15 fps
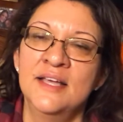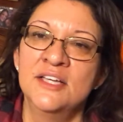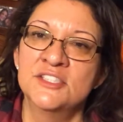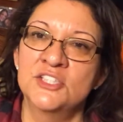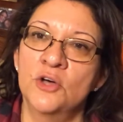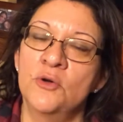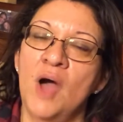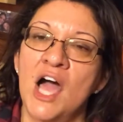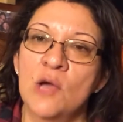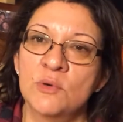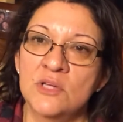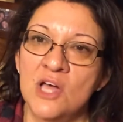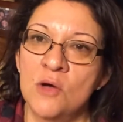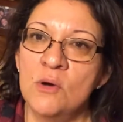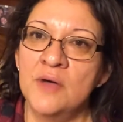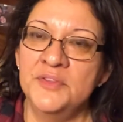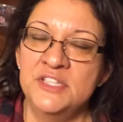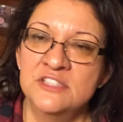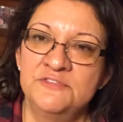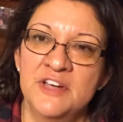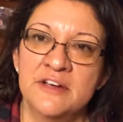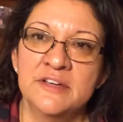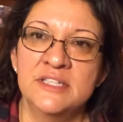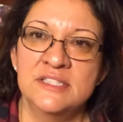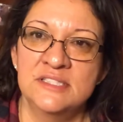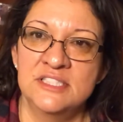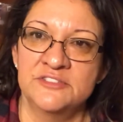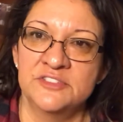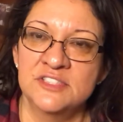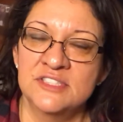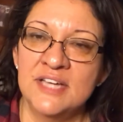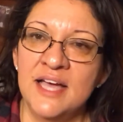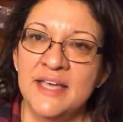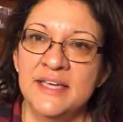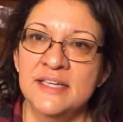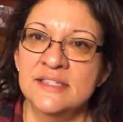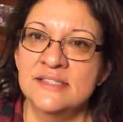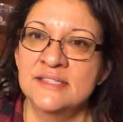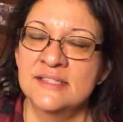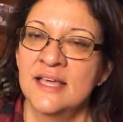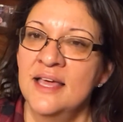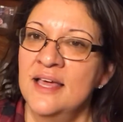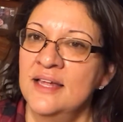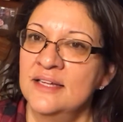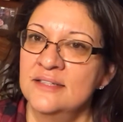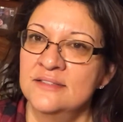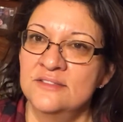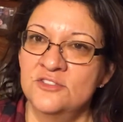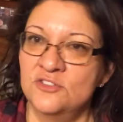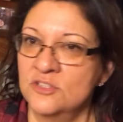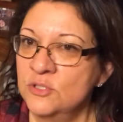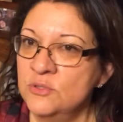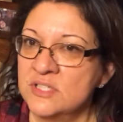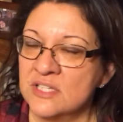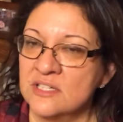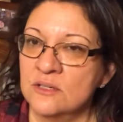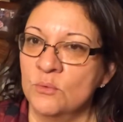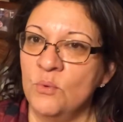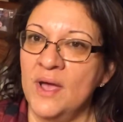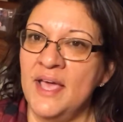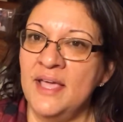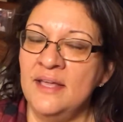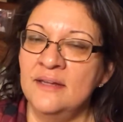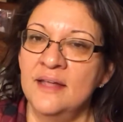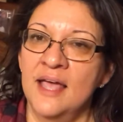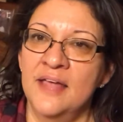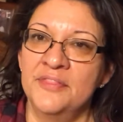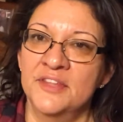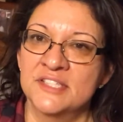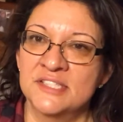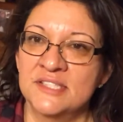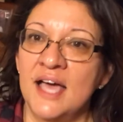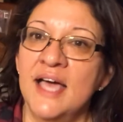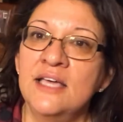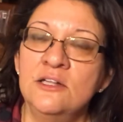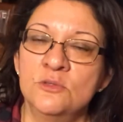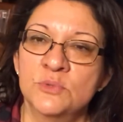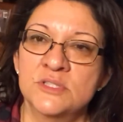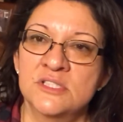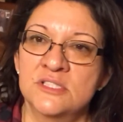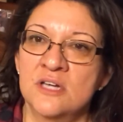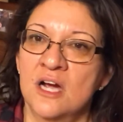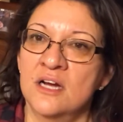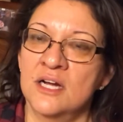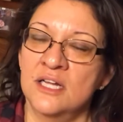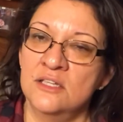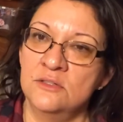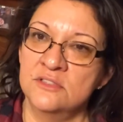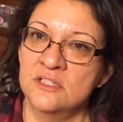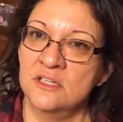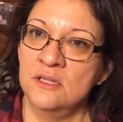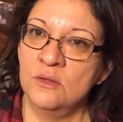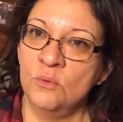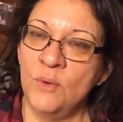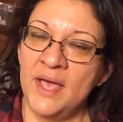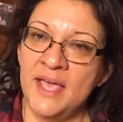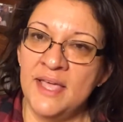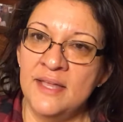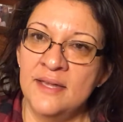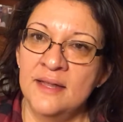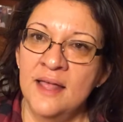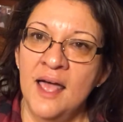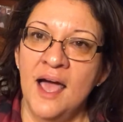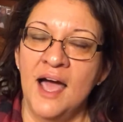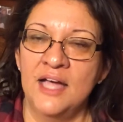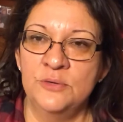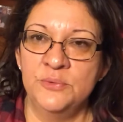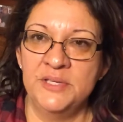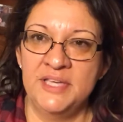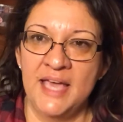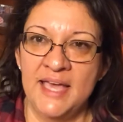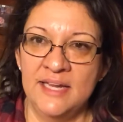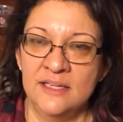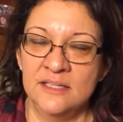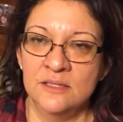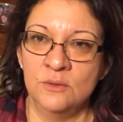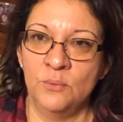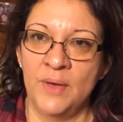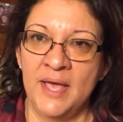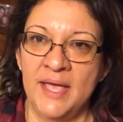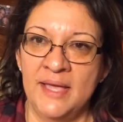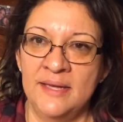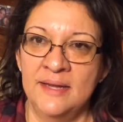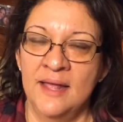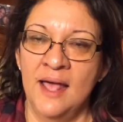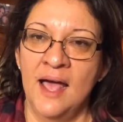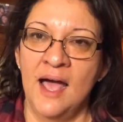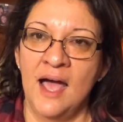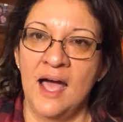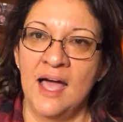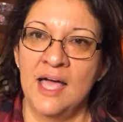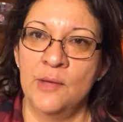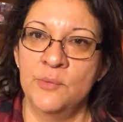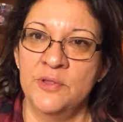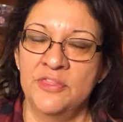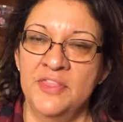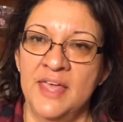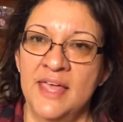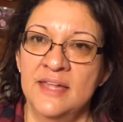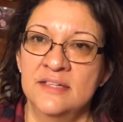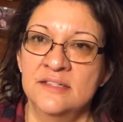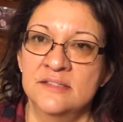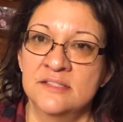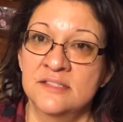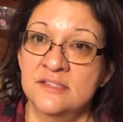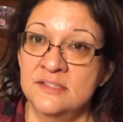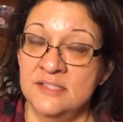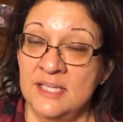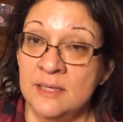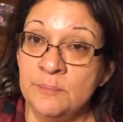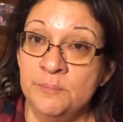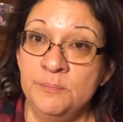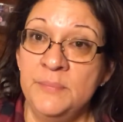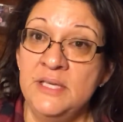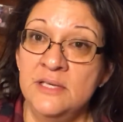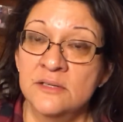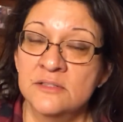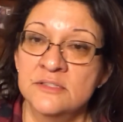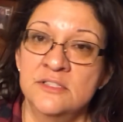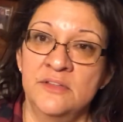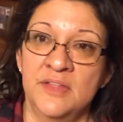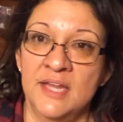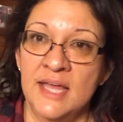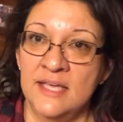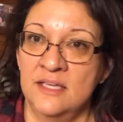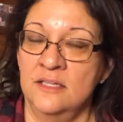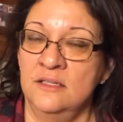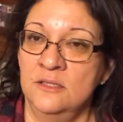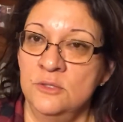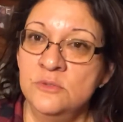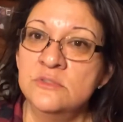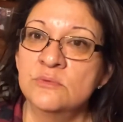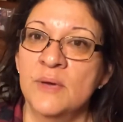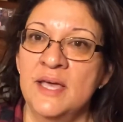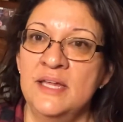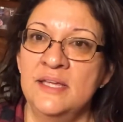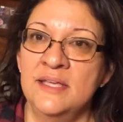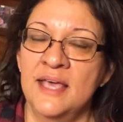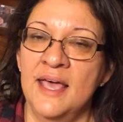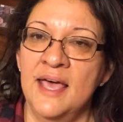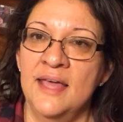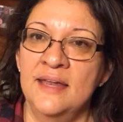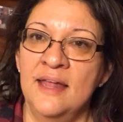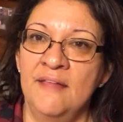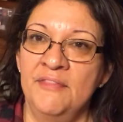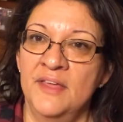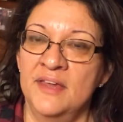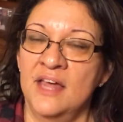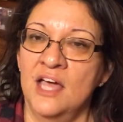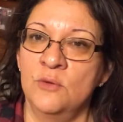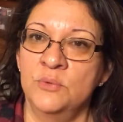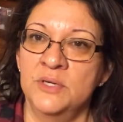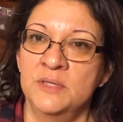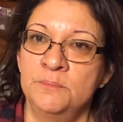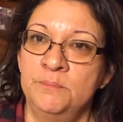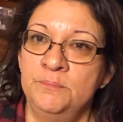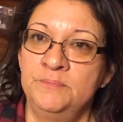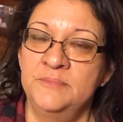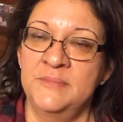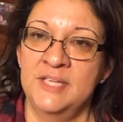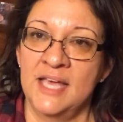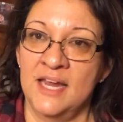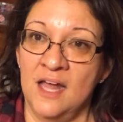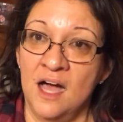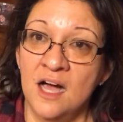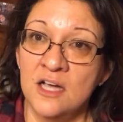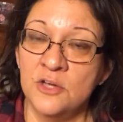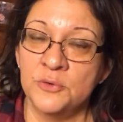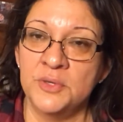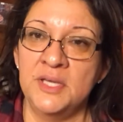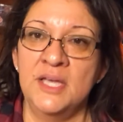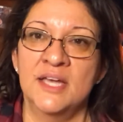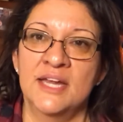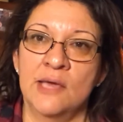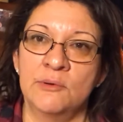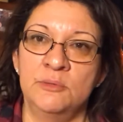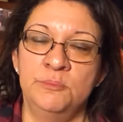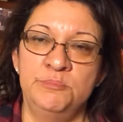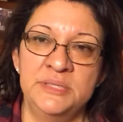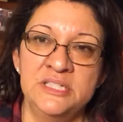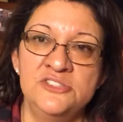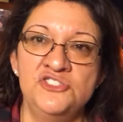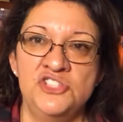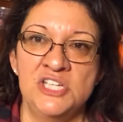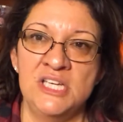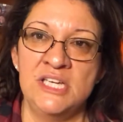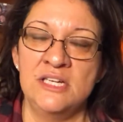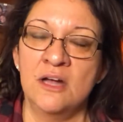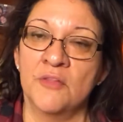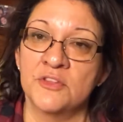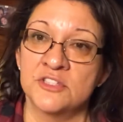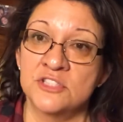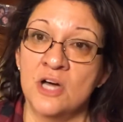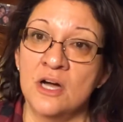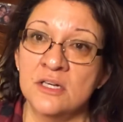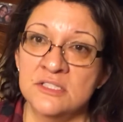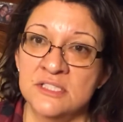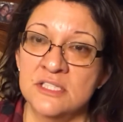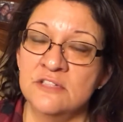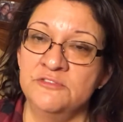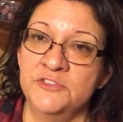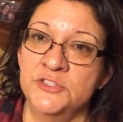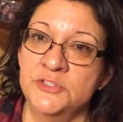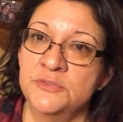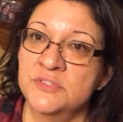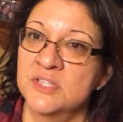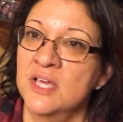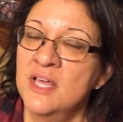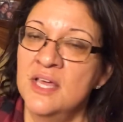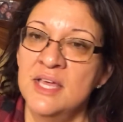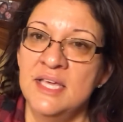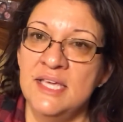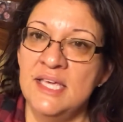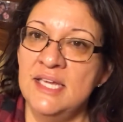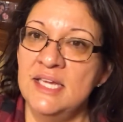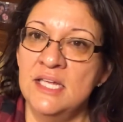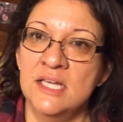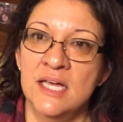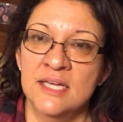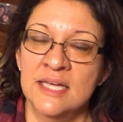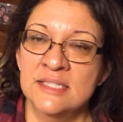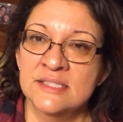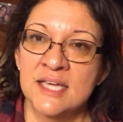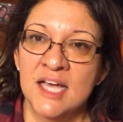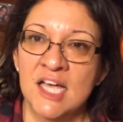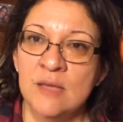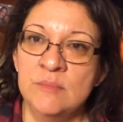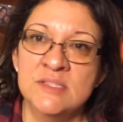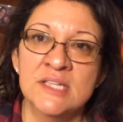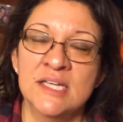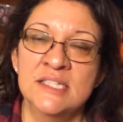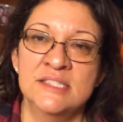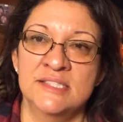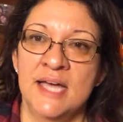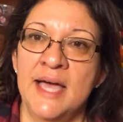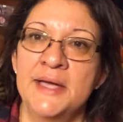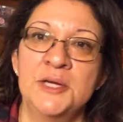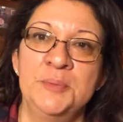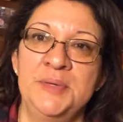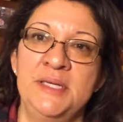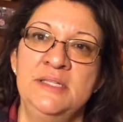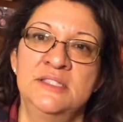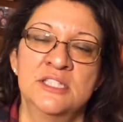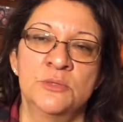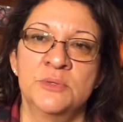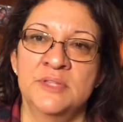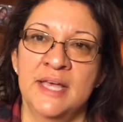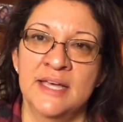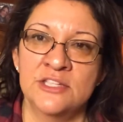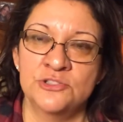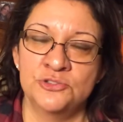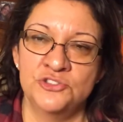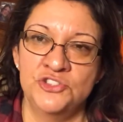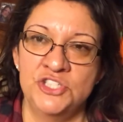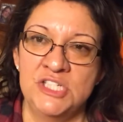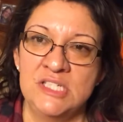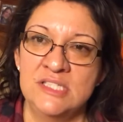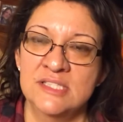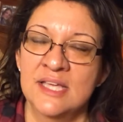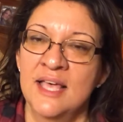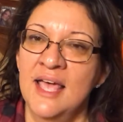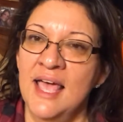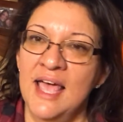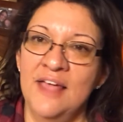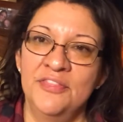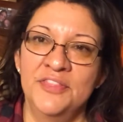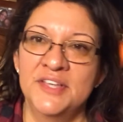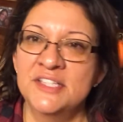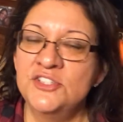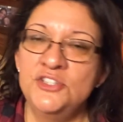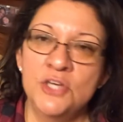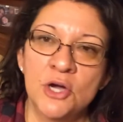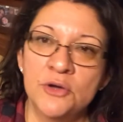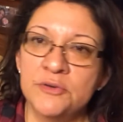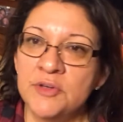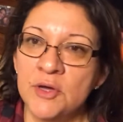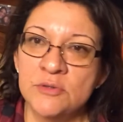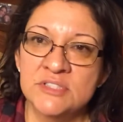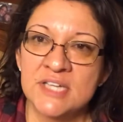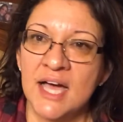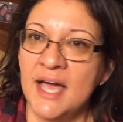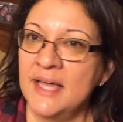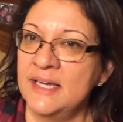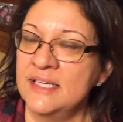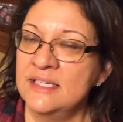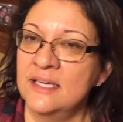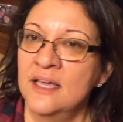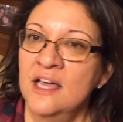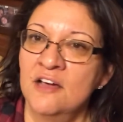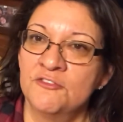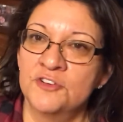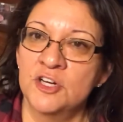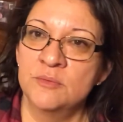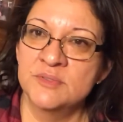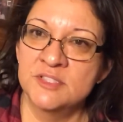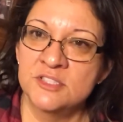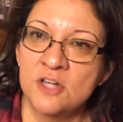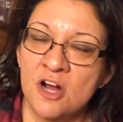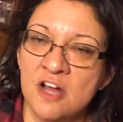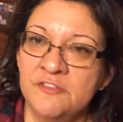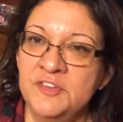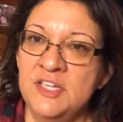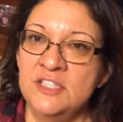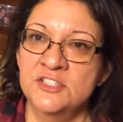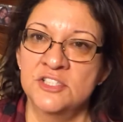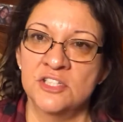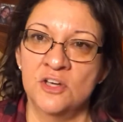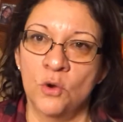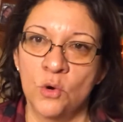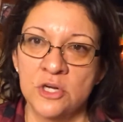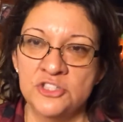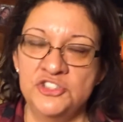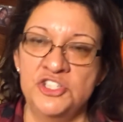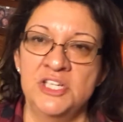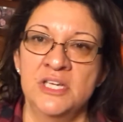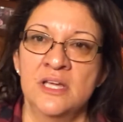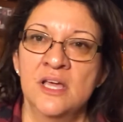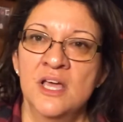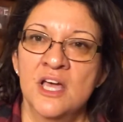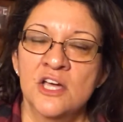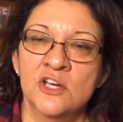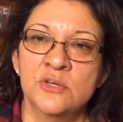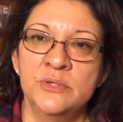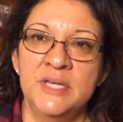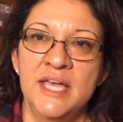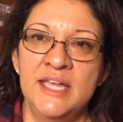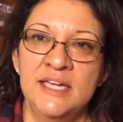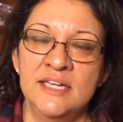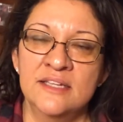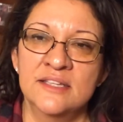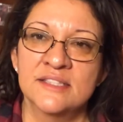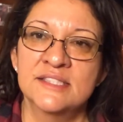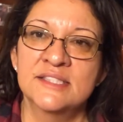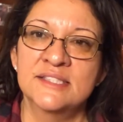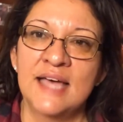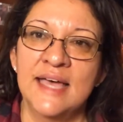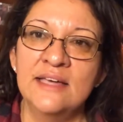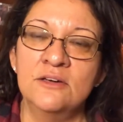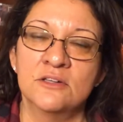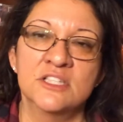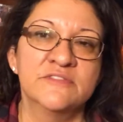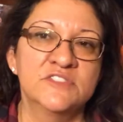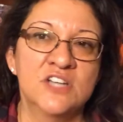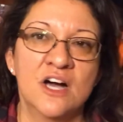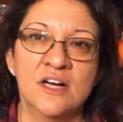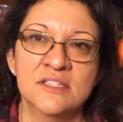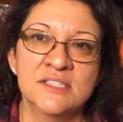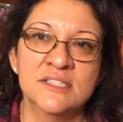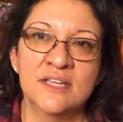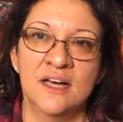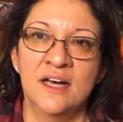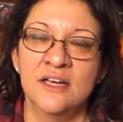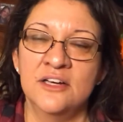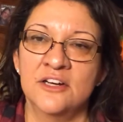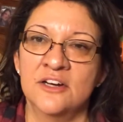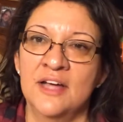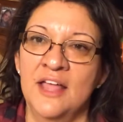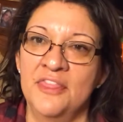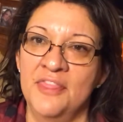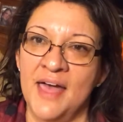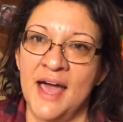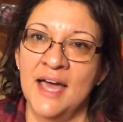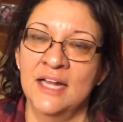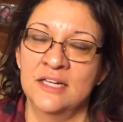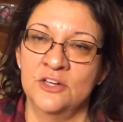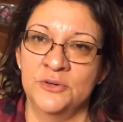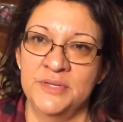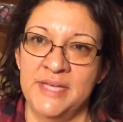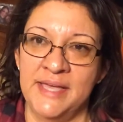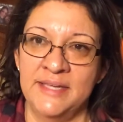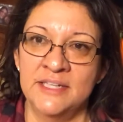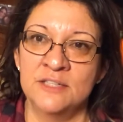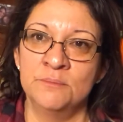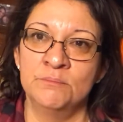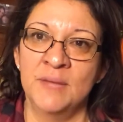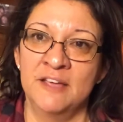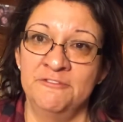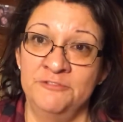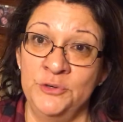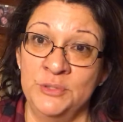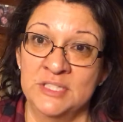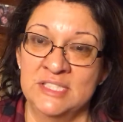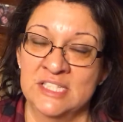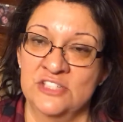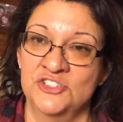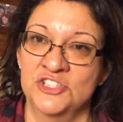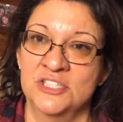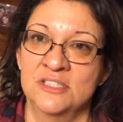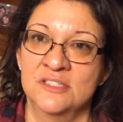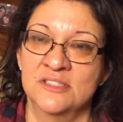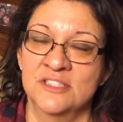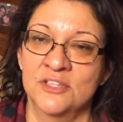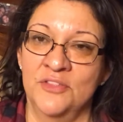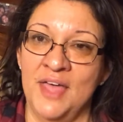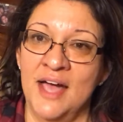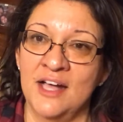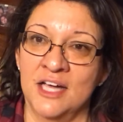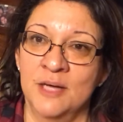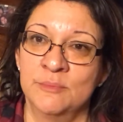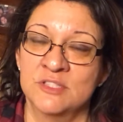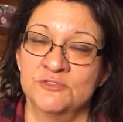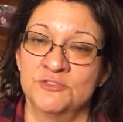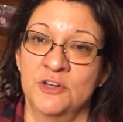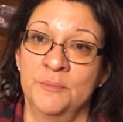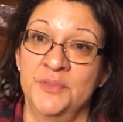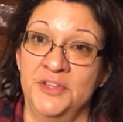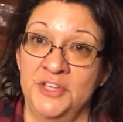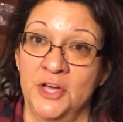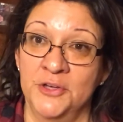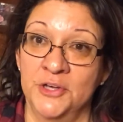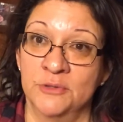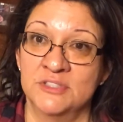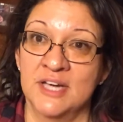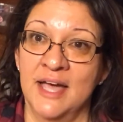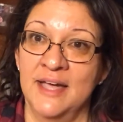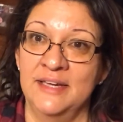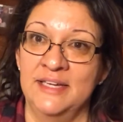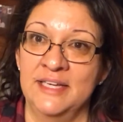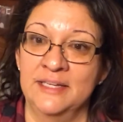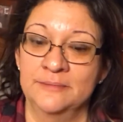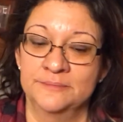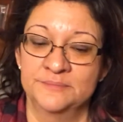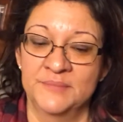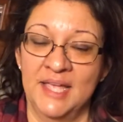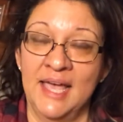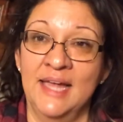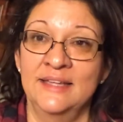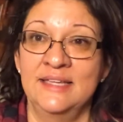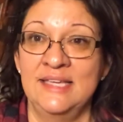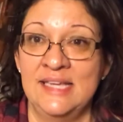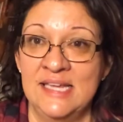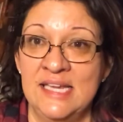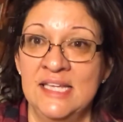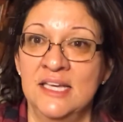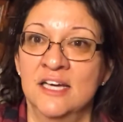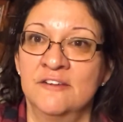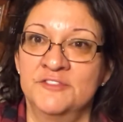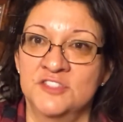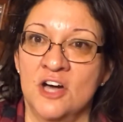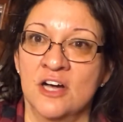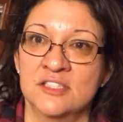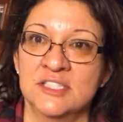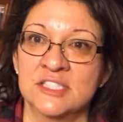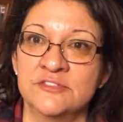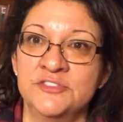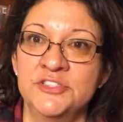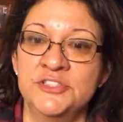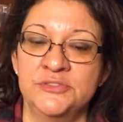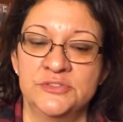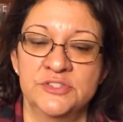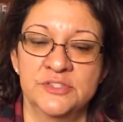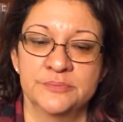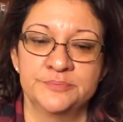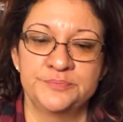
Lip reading: So I would go on these various different diets, lose a little weight, and the cycle would start. I'd lose a little weight, I'd regain a little weight, I would then skip meals so that I could lose weight again, and then I would get hungry and I would binge eat on the toxic foods, eating at times an entire pizza with extra cheese. And this yo-yo dieting from starving to gorging created the cycle of toxic hunger, and that created my food addiction. So that comes from the yo-yo dieting and the eating of toxic foods.